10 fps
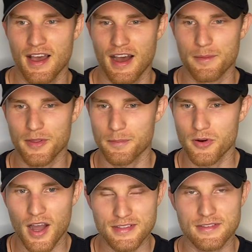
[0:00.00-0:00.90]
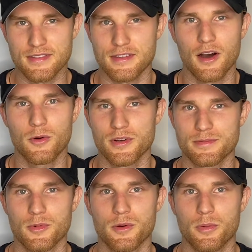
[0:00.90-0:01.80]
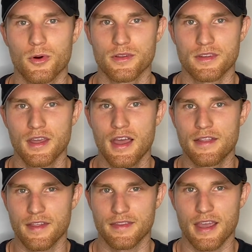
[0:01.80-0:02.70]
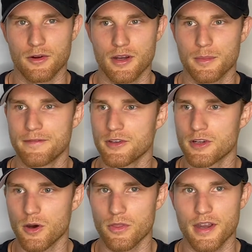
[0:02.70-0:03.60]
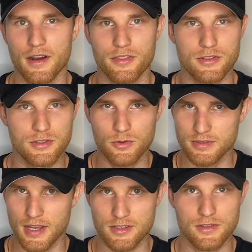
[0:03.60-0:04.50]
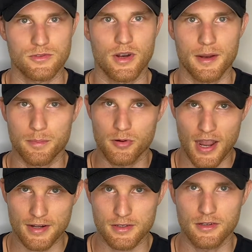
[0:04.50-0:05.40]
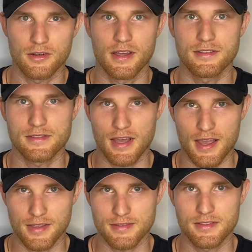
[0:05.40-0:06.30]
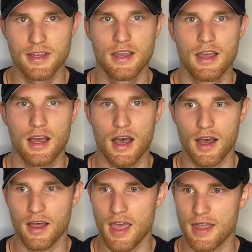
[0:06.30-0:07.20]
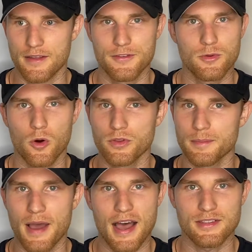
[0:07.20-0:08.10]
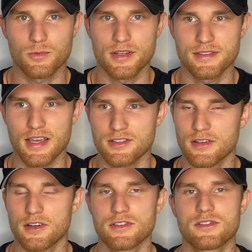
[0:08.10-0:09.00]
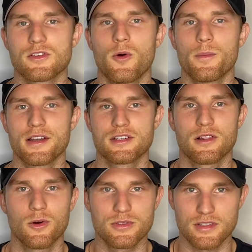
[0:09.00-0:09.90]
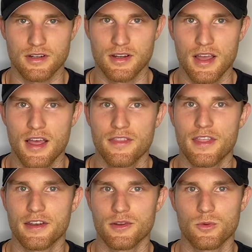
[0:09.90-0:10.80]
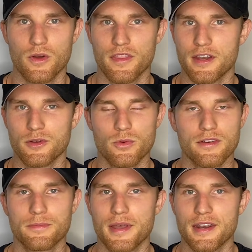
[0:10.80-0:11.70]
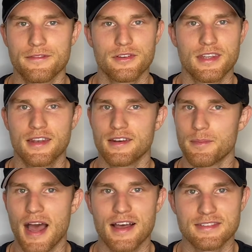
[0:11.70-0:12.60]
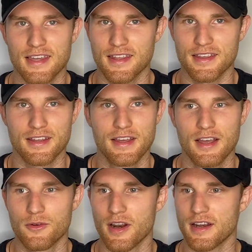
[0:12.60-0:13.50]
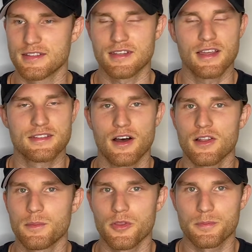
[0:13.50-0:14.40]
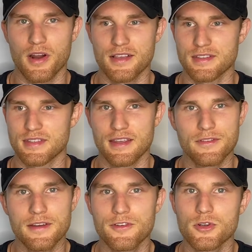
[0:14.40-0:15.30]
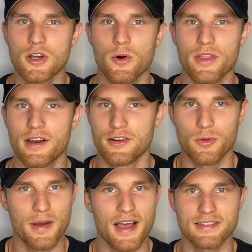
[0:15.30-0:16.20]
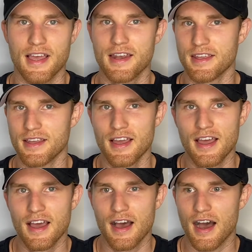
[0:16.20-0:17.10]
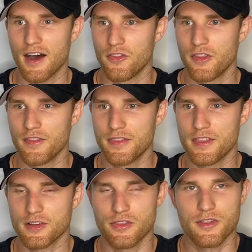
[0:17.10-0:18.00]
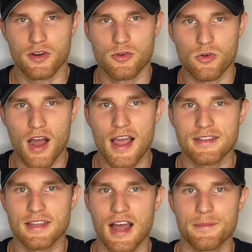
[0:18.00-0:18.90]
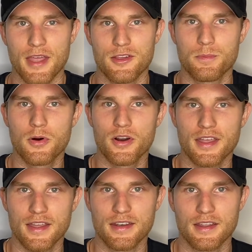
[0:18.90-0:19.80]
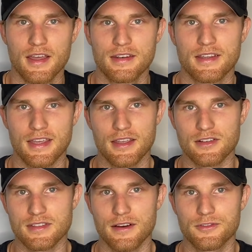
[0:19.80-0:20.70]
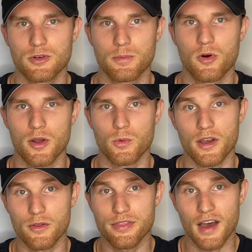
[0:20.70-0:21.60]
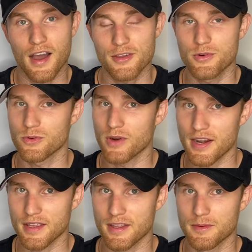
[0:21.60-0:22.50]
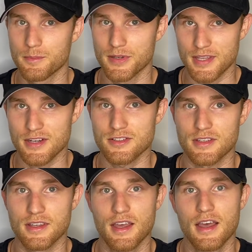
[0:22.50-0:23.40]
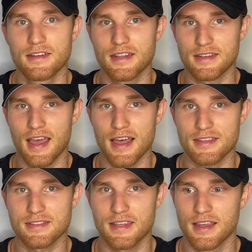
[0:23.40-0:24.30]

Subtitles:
But the process is always more important than the outcome. If you go there, there's 2 sections, right? Practical and science. And if you only pass one section, you're so much closer than you would have been if you didn't pass any, right? It's all about the process. Even if you go there and don't pass any, the grind time that you put in to get yourself to a point where you thought you were ready, potentially, to test